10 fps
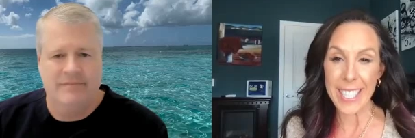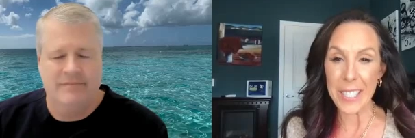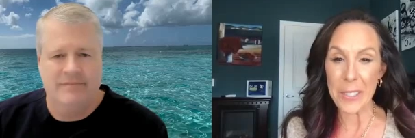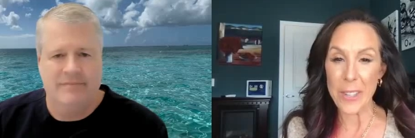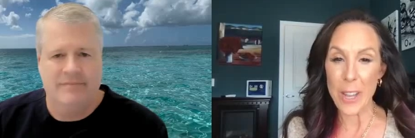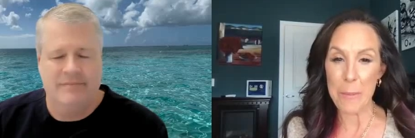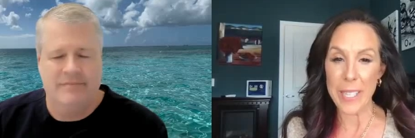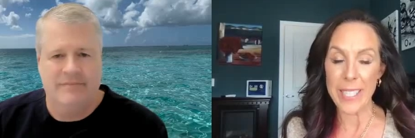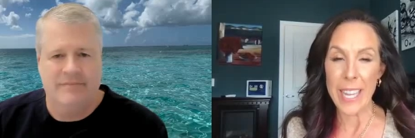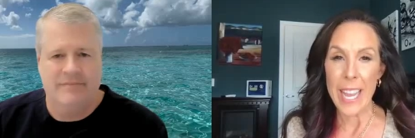Speaker 1: in and grown up
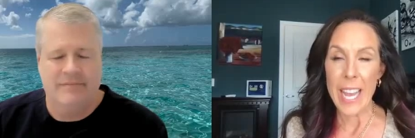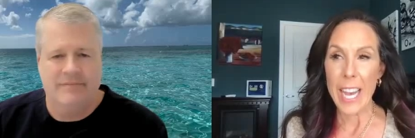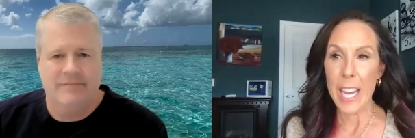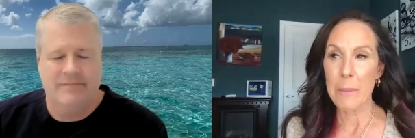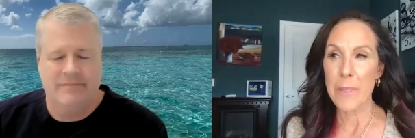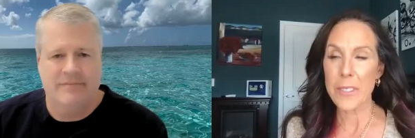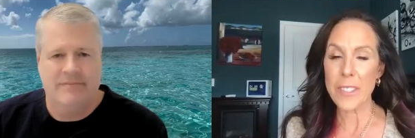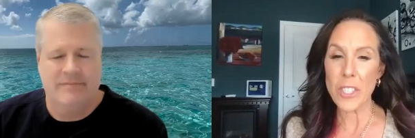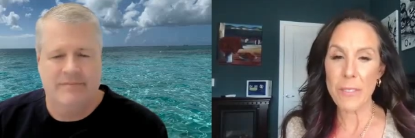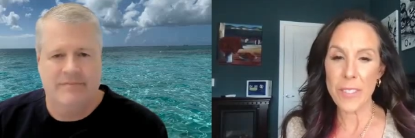in, um, there's
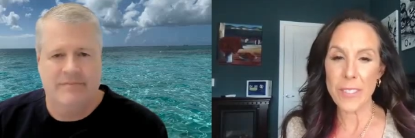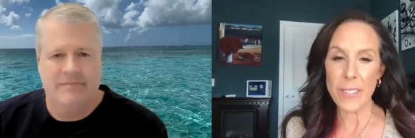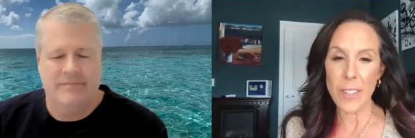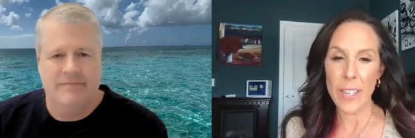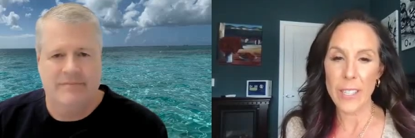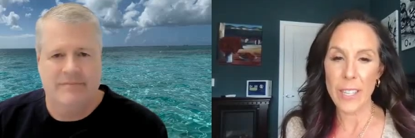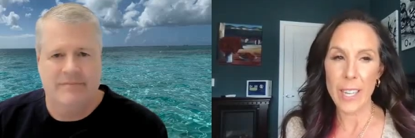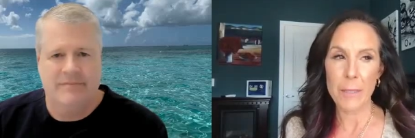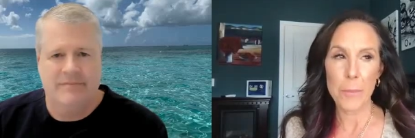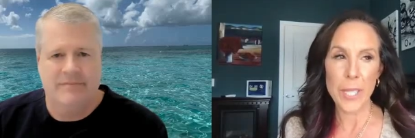such an emphasis on
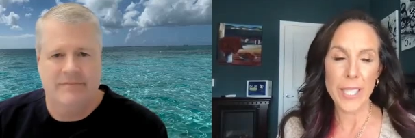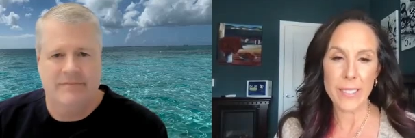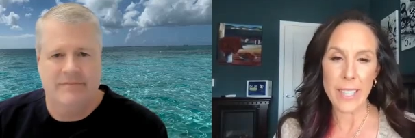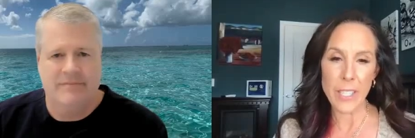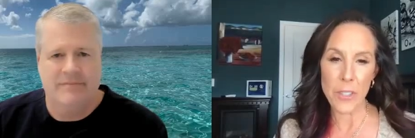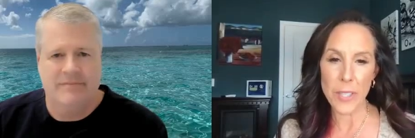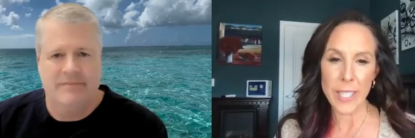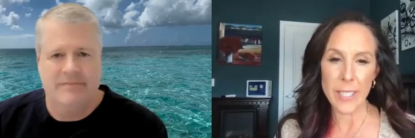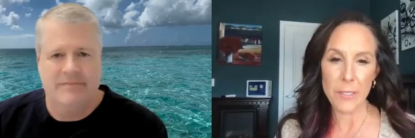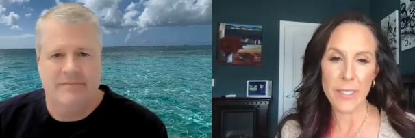um, putting aside your
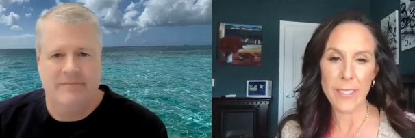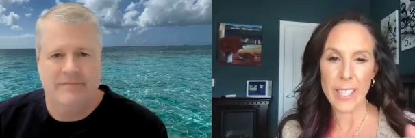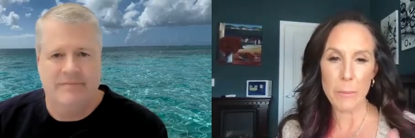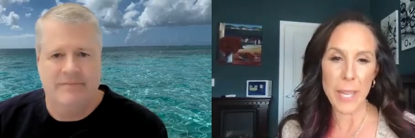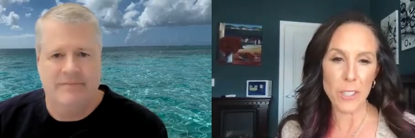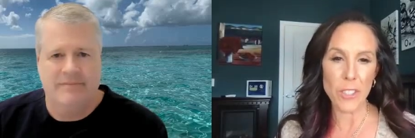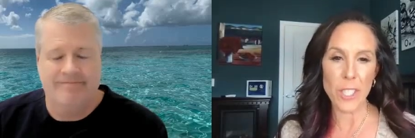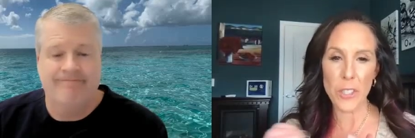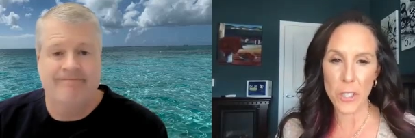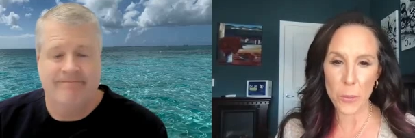needs for the sake of the
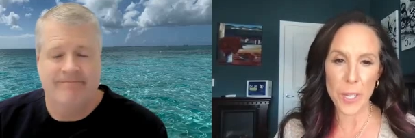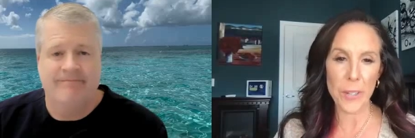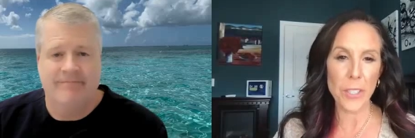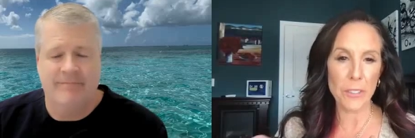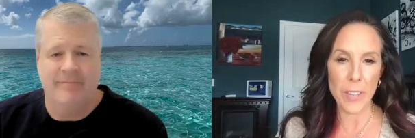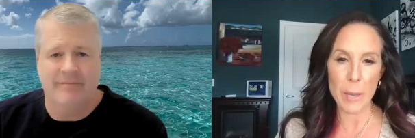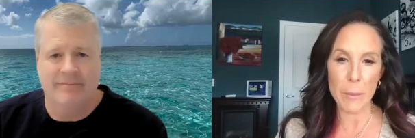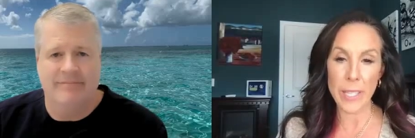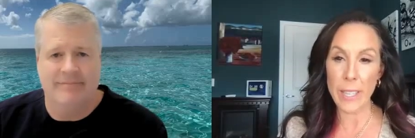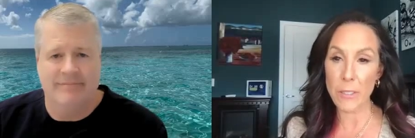patient and your career and your
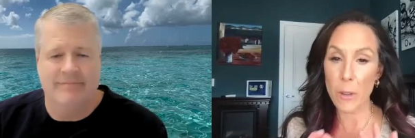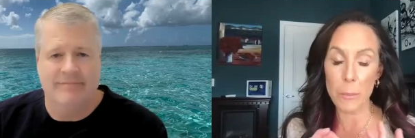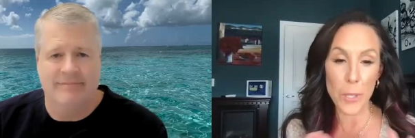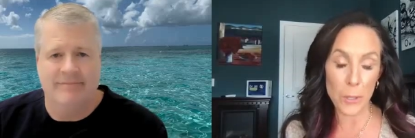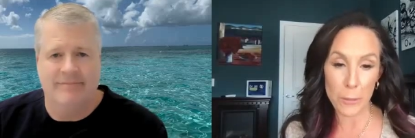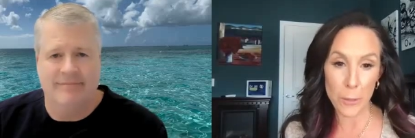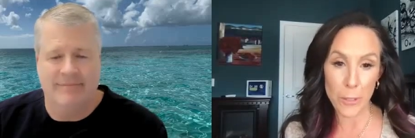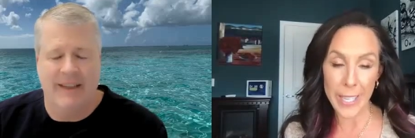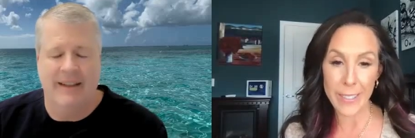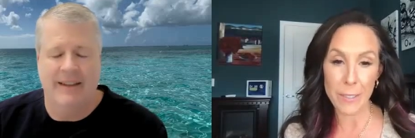family. And that's all
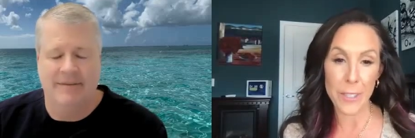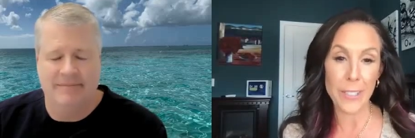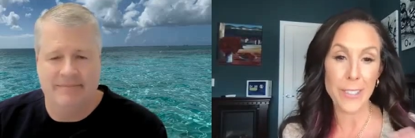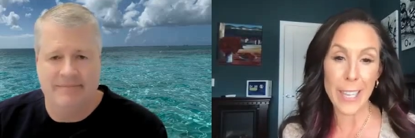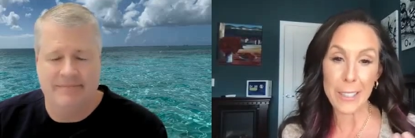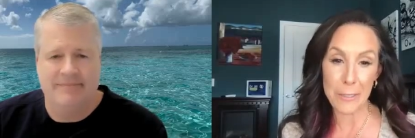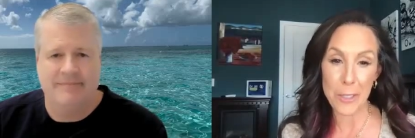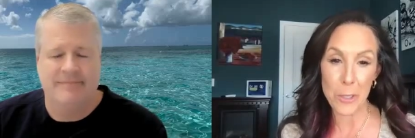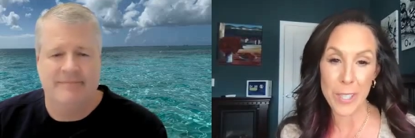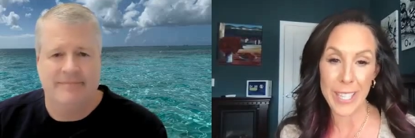beautiful. Like it's a very
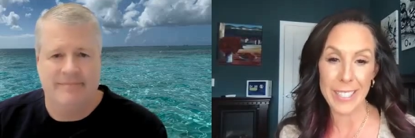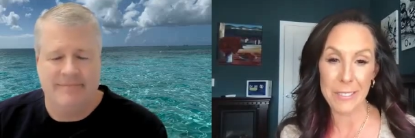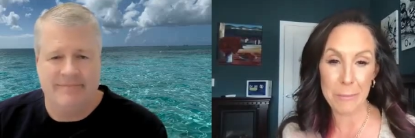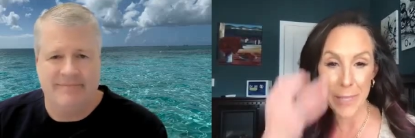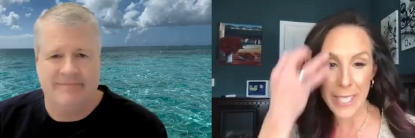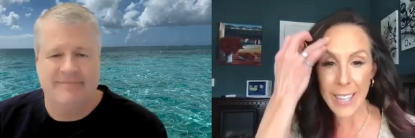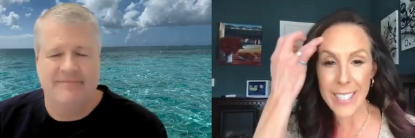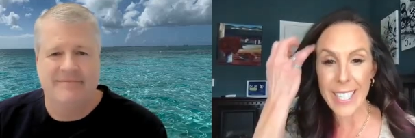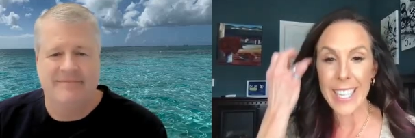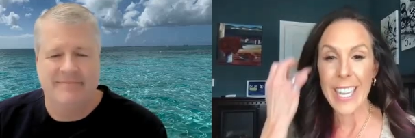sacrificial kind of
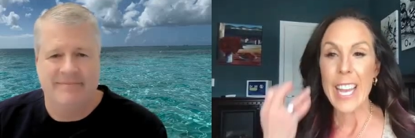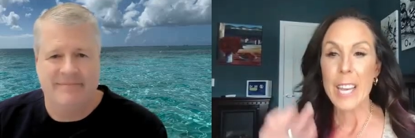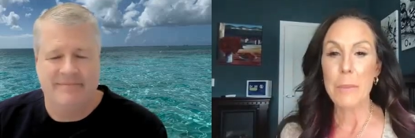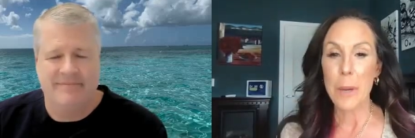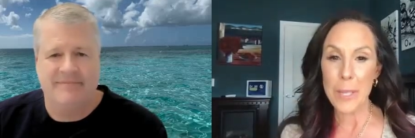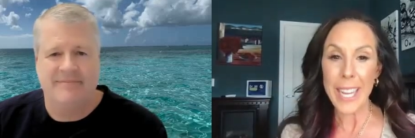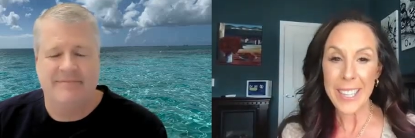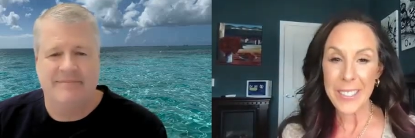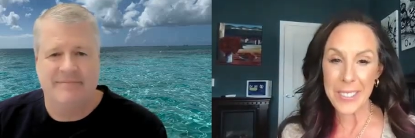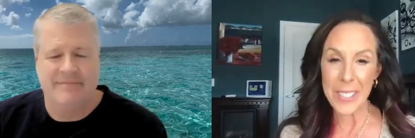mentality. But what
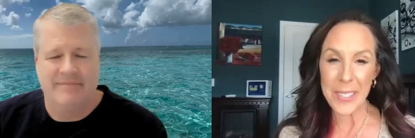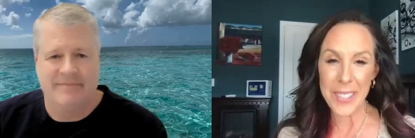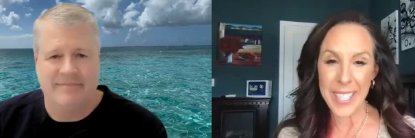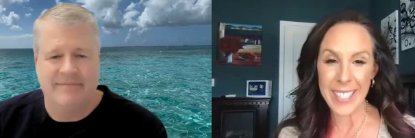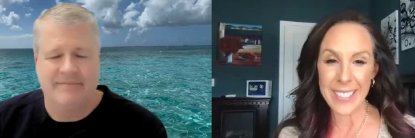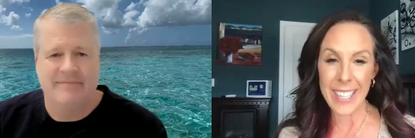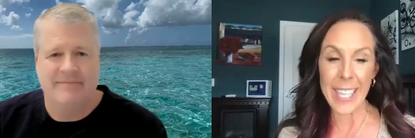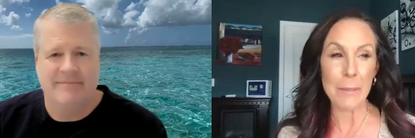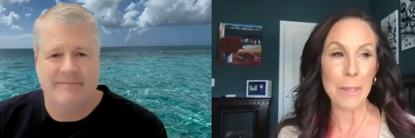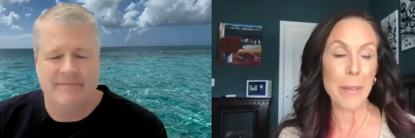I learned too is
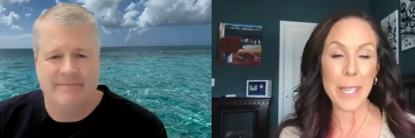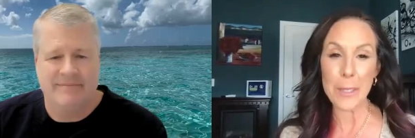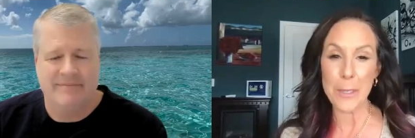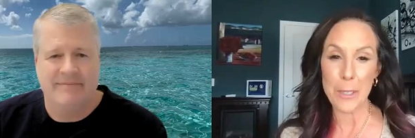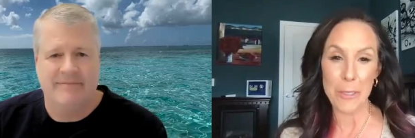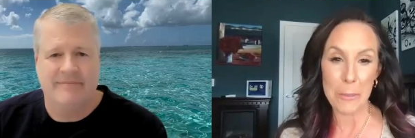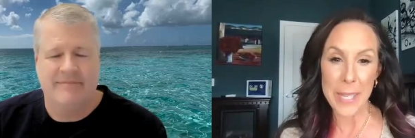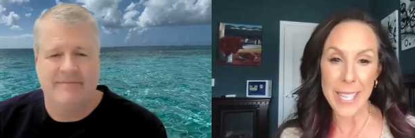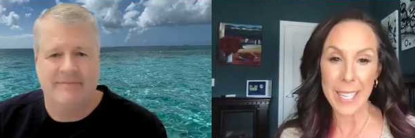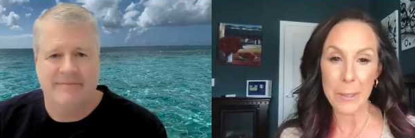like, I mean, medical school for
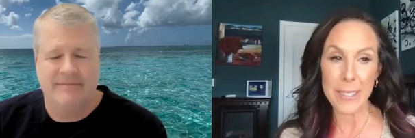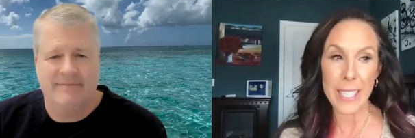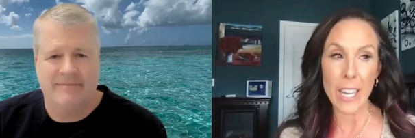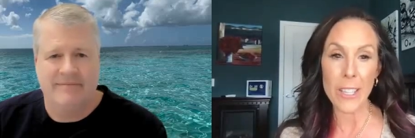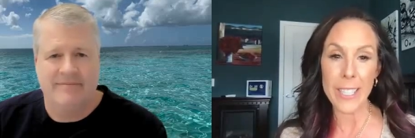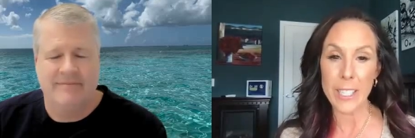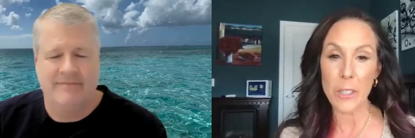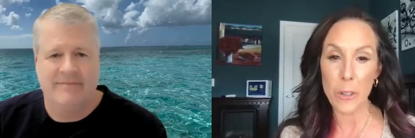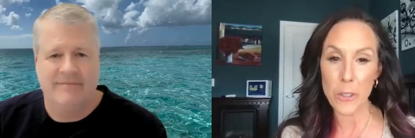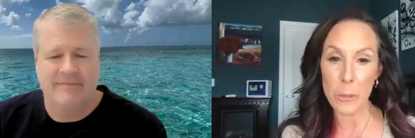me, it was like, how long can
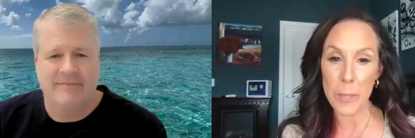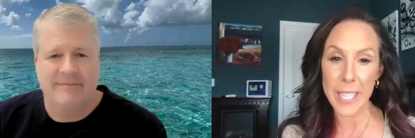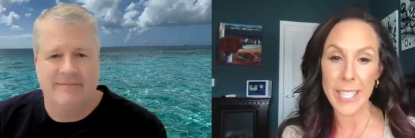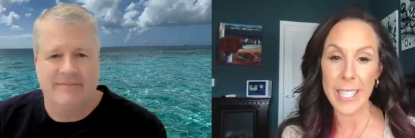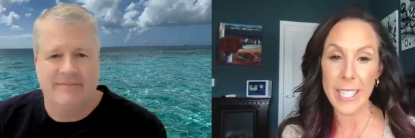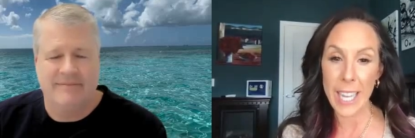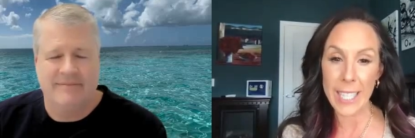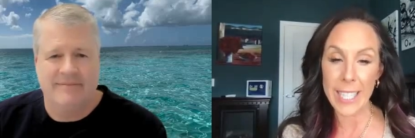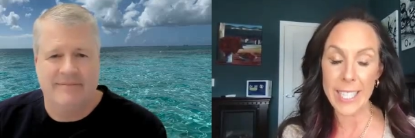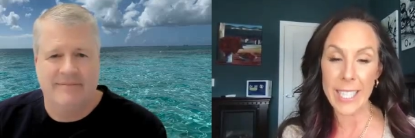you hold your pee and
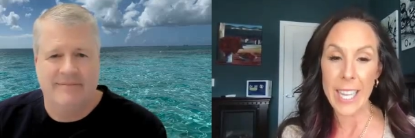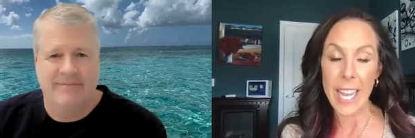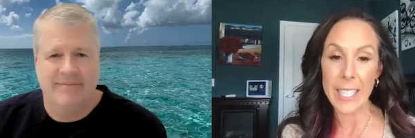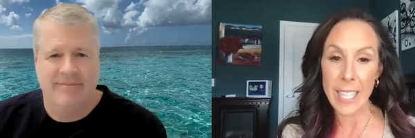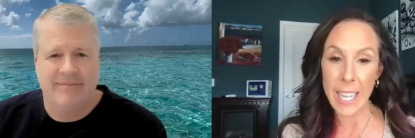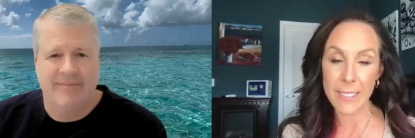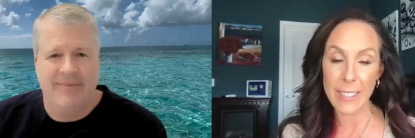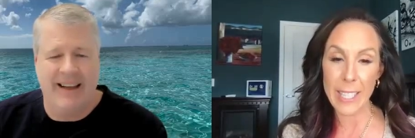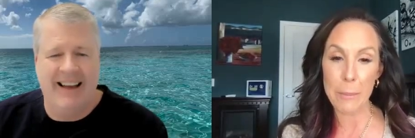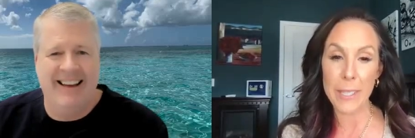not eat and not
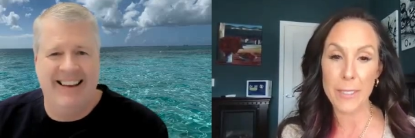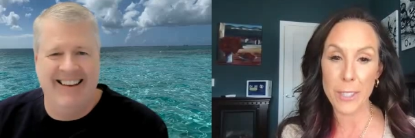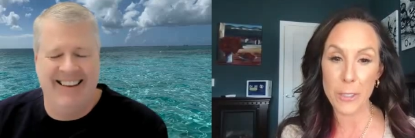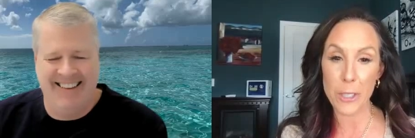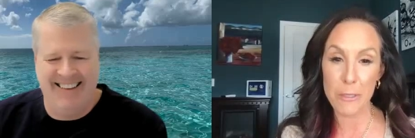sleep, and still